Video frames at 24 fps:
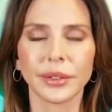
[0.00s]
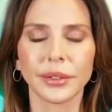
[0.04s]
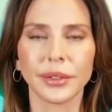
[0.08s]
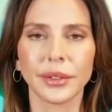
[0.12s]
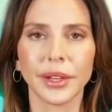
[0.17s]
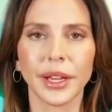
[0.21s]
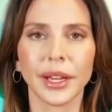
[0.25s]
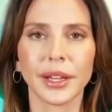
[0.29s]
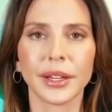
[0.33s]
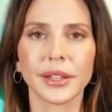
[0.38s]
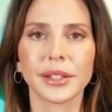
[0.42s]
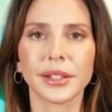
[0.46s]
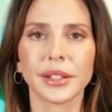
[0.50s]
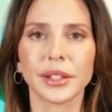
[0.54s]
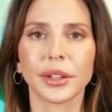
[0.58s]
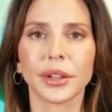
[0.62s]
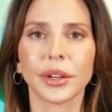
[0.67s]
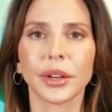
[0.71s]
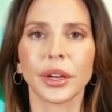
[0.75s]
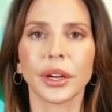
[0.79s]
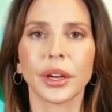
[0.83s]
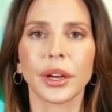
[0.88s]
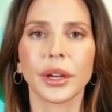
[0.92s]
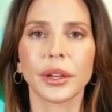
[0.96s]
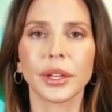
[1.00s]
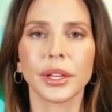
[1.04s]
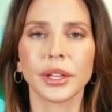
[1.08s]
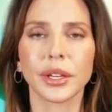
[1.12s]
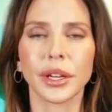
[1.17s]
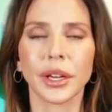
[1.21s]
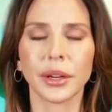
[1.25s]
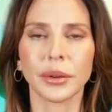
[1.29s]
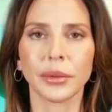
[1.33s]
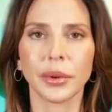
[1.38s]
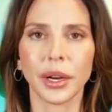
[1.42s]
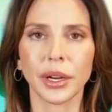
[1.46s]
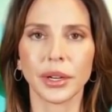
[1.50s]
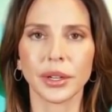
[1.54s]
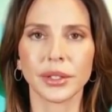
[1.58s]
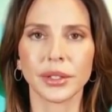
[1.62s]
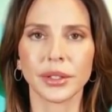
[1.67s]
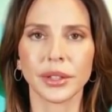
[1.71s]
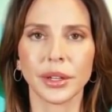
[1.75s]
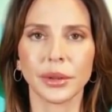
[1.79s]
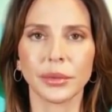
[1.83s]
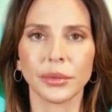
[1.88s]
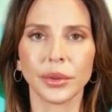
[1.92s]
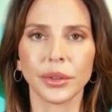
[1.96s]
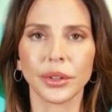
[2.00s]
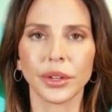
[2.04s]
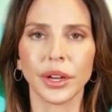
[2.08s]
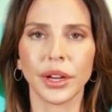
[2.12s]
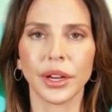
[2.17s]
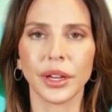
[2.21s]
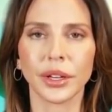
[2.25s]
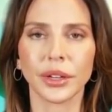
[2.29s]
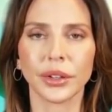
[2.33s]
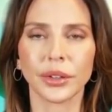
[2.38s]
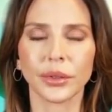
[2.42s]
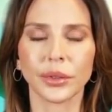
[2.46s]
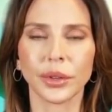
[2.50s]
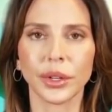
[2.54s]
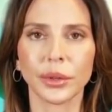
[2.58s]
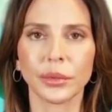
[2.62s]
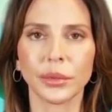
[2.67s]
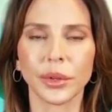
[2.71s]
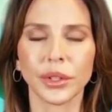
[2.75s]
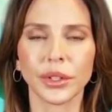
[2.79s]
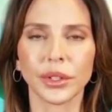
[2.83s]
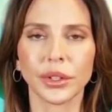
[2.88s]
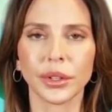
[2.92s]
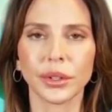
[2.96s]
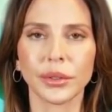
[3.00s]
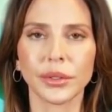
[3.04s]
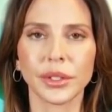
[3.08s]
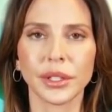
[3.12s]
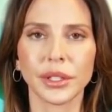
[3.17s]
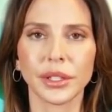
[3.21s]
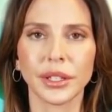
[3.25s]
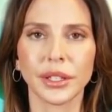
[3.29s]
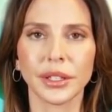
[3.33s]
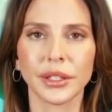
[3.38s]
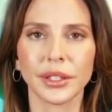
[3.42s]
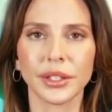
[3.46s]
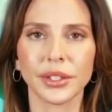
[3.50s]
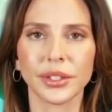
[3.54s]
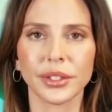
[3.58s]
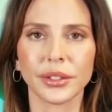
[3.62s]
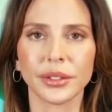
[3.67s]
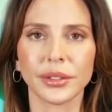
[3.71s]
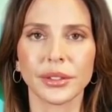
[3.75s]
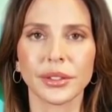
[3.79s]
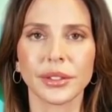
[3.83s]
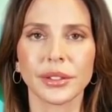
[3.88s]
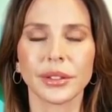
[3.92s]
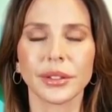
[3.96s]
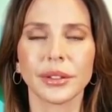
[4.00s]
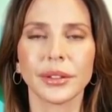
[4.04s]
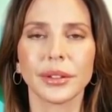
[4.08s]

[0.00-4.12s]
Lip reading: Next, click on the checkbox labeled I agree with terms and conditions.